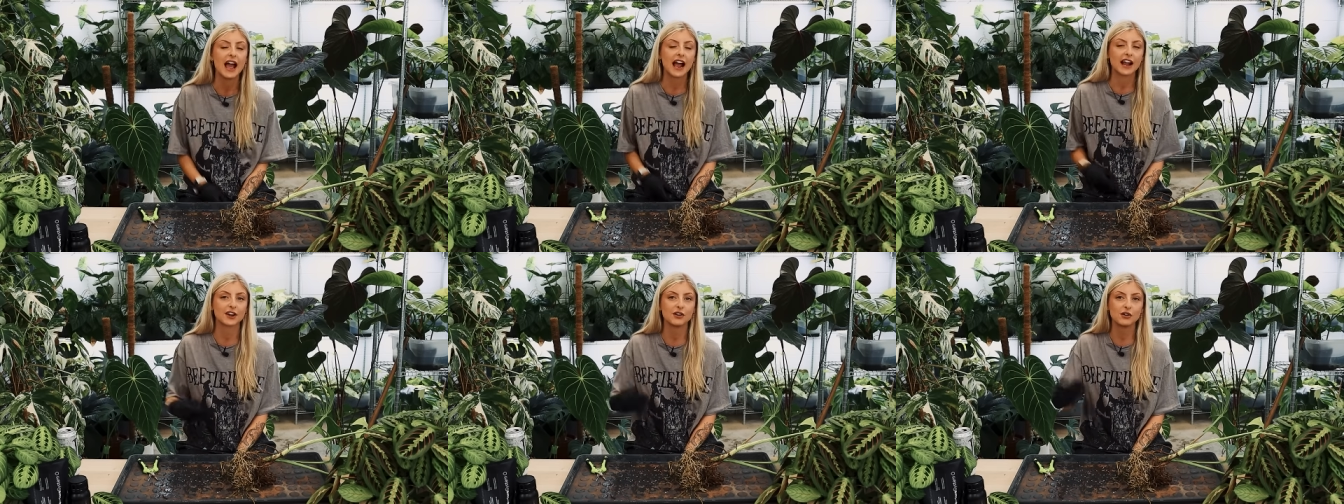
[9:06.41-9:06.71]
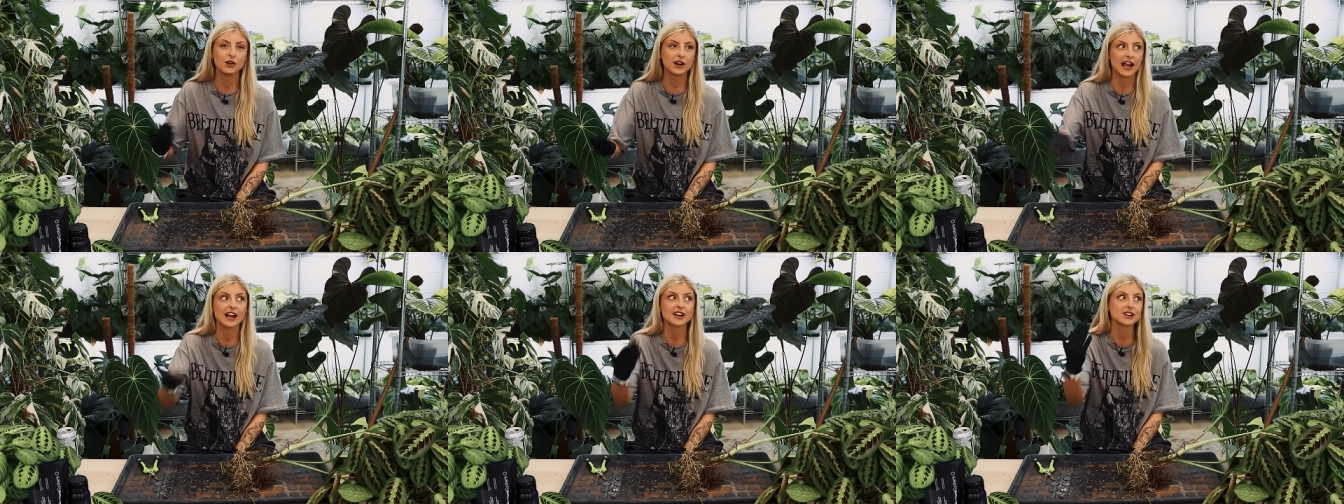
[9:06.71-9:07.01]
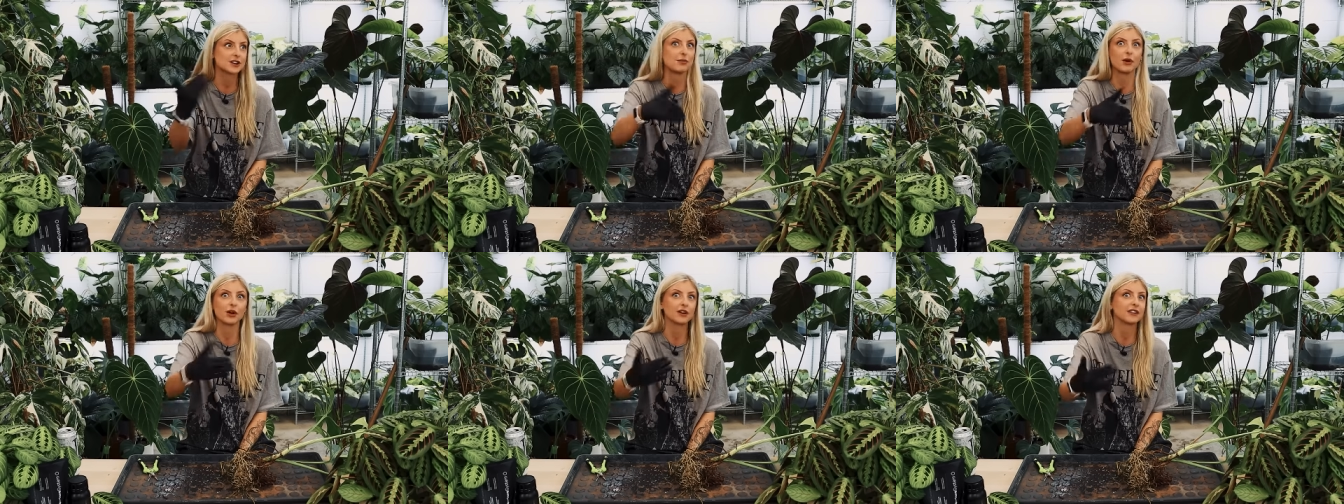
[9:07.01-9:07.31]
I can only
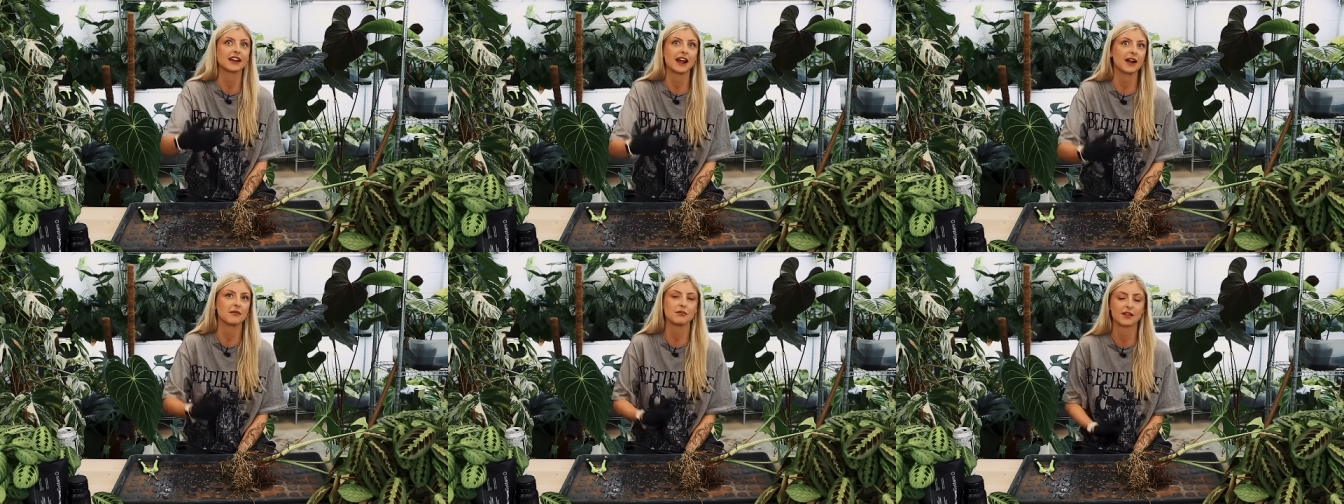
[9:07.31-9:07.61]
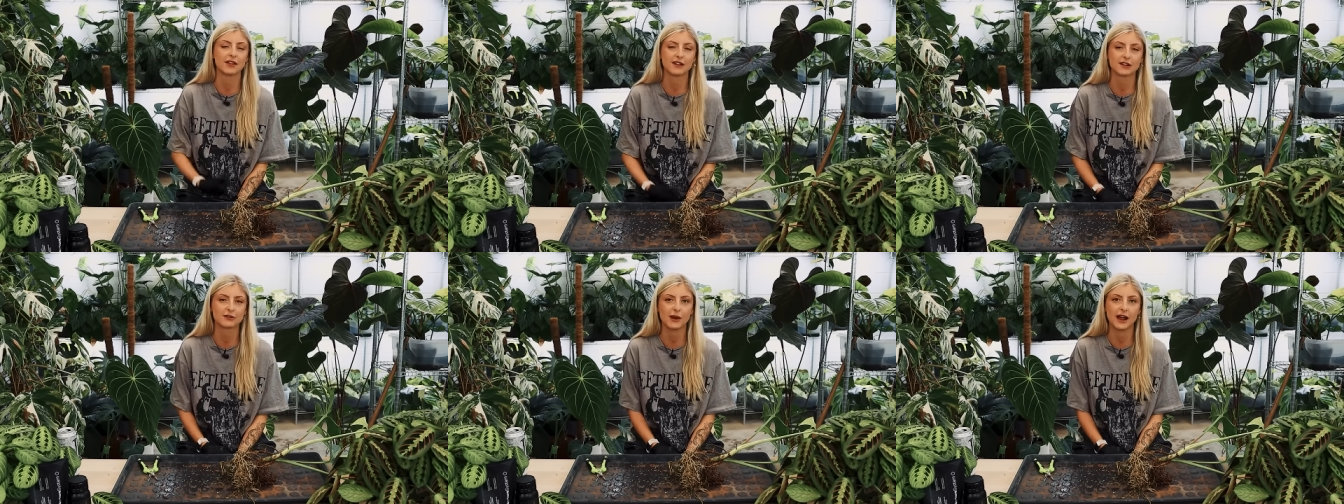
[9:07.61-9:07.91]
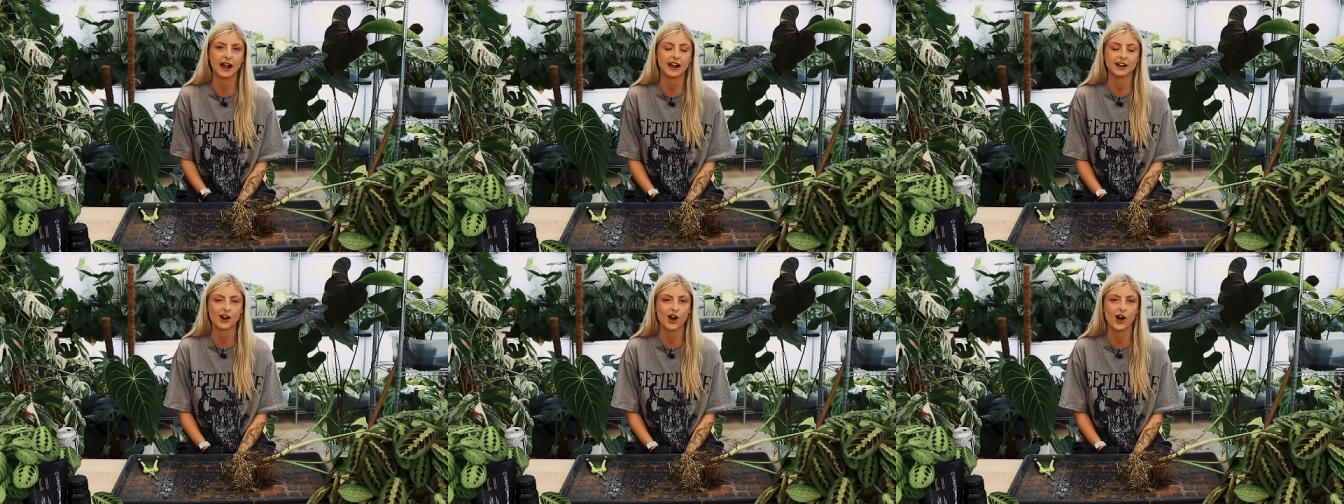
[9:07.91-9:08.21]
actually point the camera this
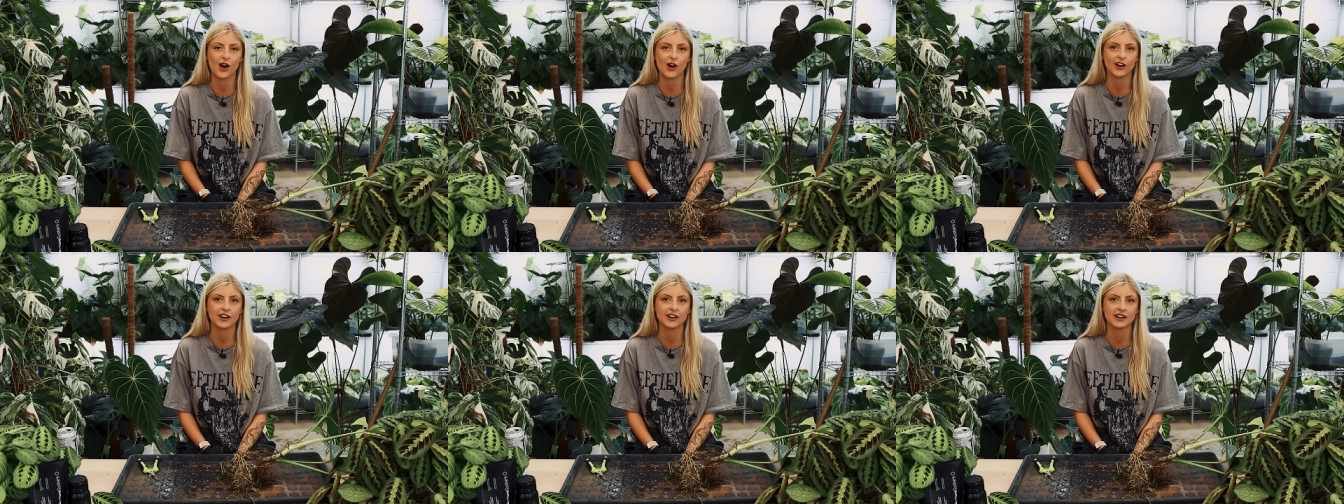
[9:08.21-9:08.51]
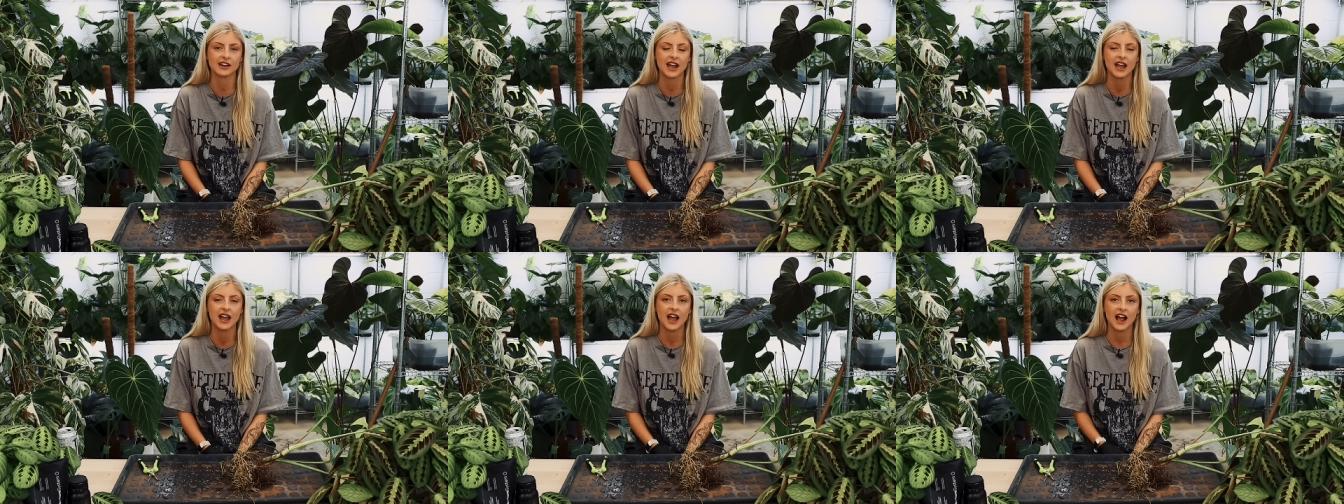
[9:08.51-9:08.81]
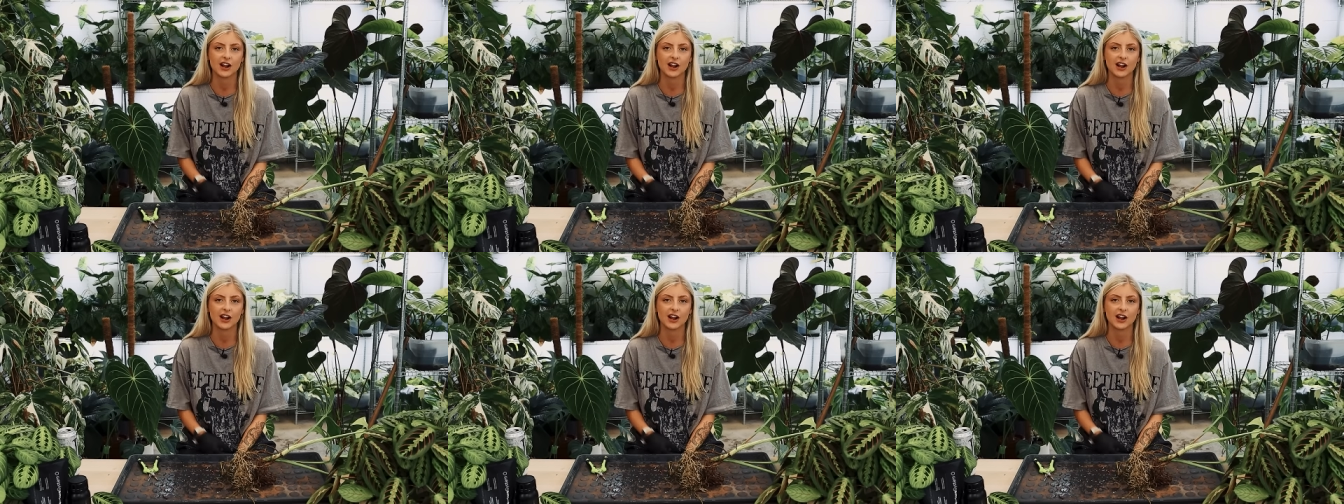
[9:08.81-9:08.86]
way. I can't